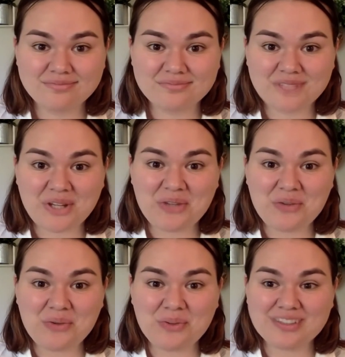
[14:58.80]
Are
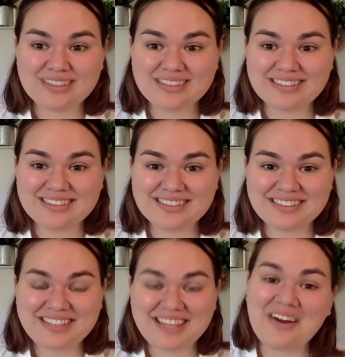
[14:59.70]
you
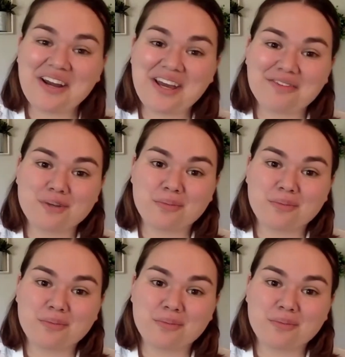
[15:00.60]
caring from